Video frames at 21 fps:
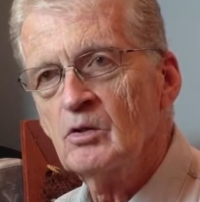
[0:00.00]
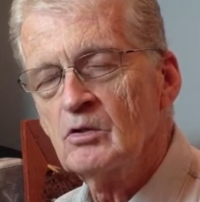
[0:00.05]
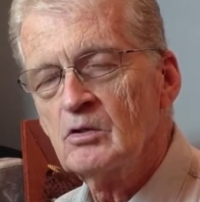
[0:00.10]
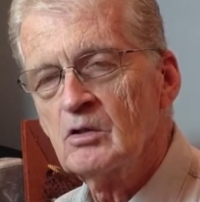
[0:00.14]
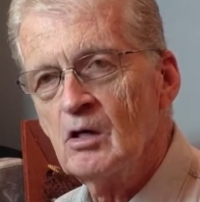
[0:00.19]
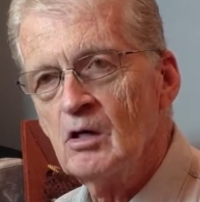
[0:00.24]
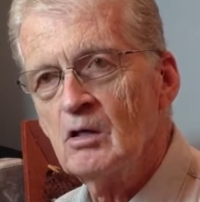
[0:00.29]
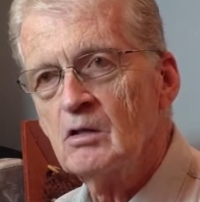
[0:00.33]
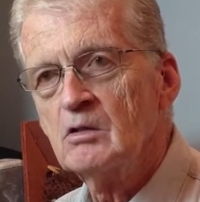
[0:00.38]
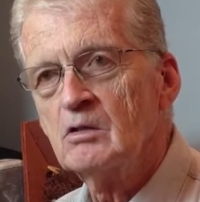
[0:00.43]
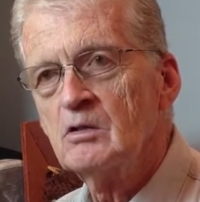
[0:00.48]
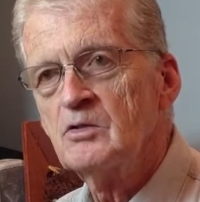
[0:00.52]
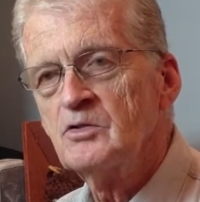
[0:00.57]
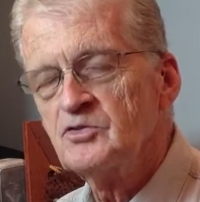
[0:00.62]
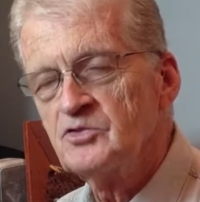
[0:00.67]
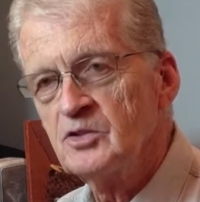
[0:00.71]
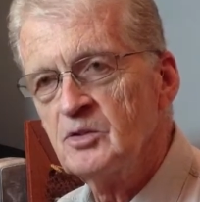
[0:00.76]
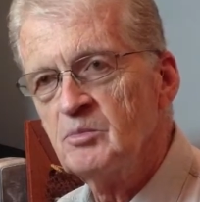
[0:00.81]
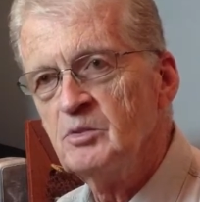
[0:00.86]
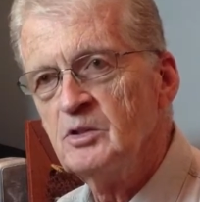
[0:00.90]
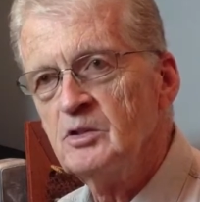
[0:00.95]
with color,
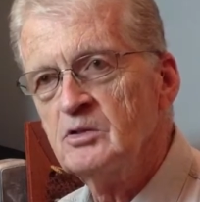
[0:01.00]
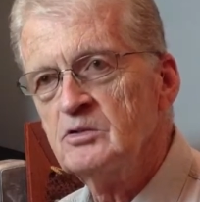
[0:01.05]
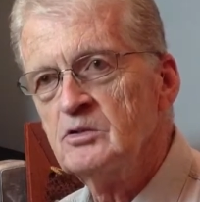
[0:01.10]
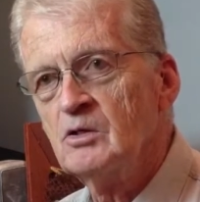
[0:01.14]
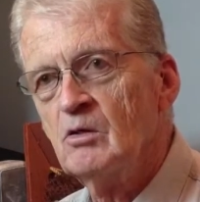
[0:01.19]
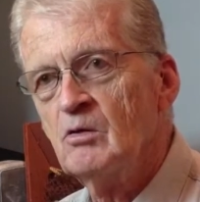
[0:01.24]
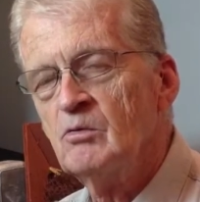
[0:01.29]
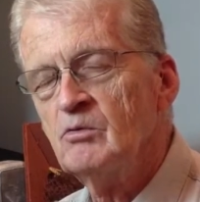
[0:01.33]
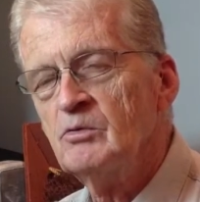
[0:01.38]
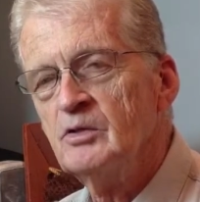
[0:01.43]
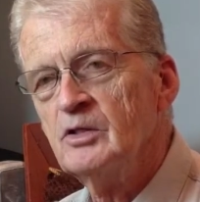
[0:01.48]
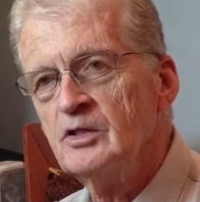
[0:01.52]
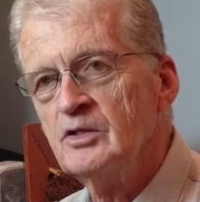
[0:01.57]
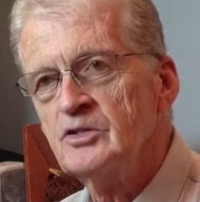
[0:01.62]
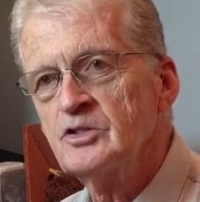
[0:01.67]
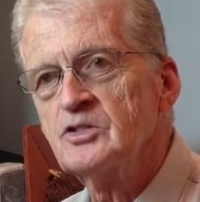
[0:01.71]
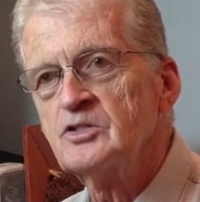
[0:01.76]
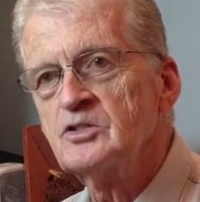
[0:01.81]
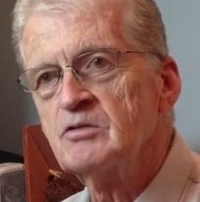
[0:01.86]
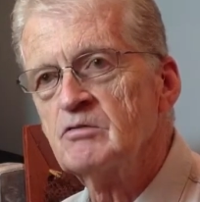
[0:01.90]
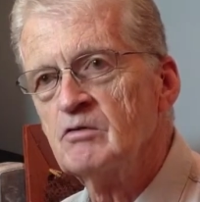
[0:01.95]
sepia tone, and
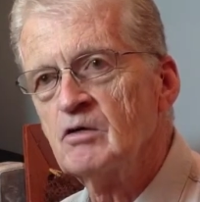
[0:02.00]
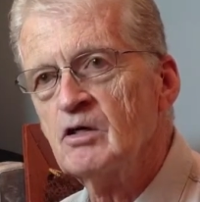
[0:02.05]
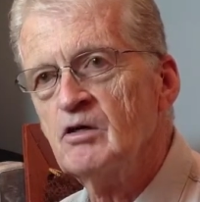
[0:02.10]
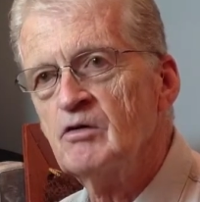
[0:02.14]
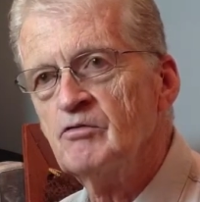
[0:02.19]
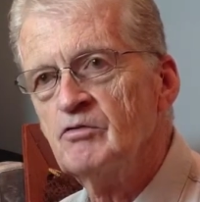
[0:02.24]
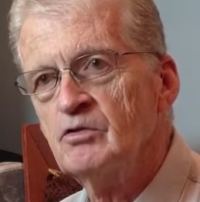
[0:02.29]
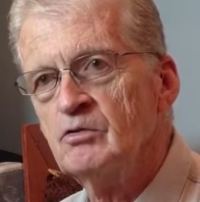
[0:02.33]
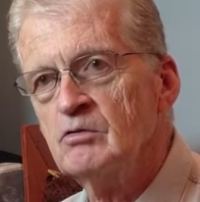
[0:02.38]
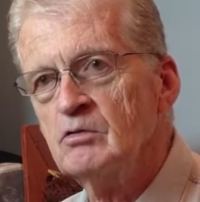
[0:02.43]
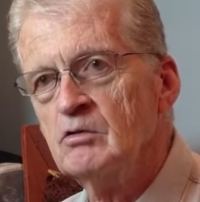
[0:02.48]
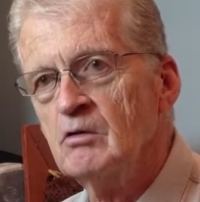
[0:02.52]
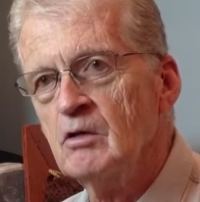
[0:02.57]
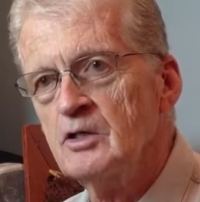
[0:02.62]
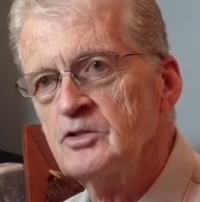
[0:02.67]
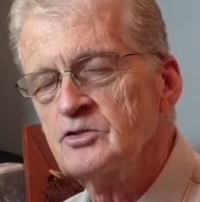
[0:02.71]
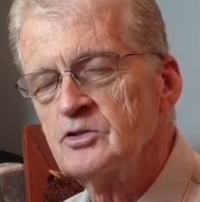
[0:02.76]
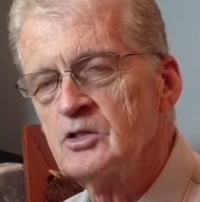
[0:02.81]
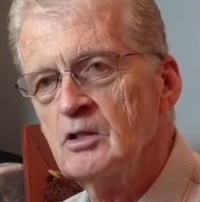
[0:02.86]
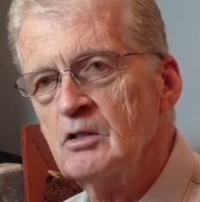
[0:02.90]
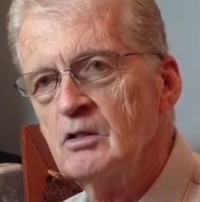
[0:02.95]
just a very few
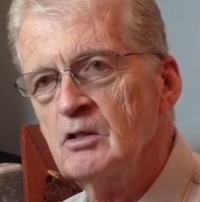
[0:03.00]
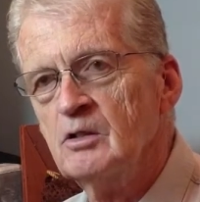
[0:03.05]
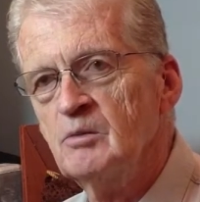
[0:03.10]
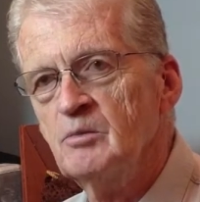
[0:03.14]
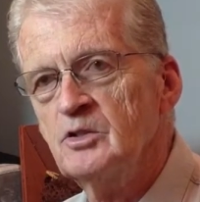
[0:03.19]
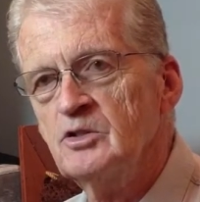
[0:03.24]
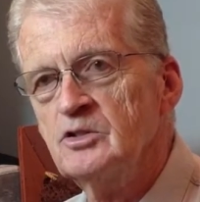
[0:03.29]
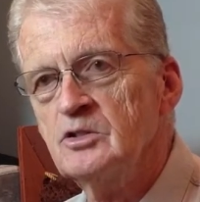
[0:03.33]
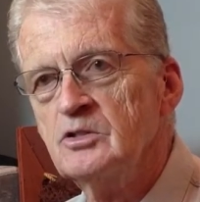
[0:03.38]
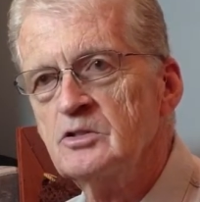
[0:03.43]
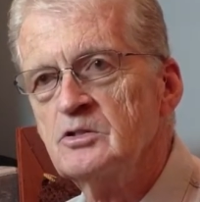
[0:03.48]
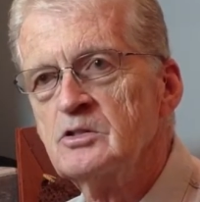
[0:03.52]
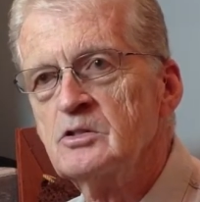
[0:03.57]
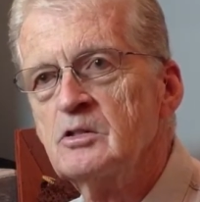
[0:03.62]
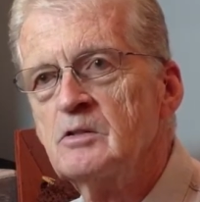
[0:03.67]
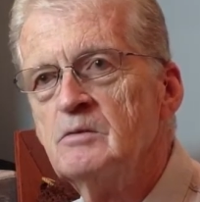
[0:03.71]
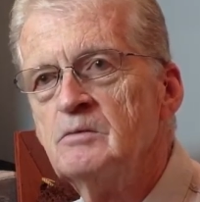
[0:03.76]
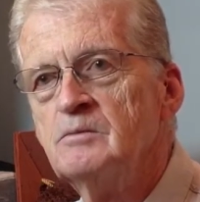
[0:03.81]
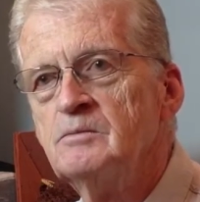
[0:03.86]
grayscale images.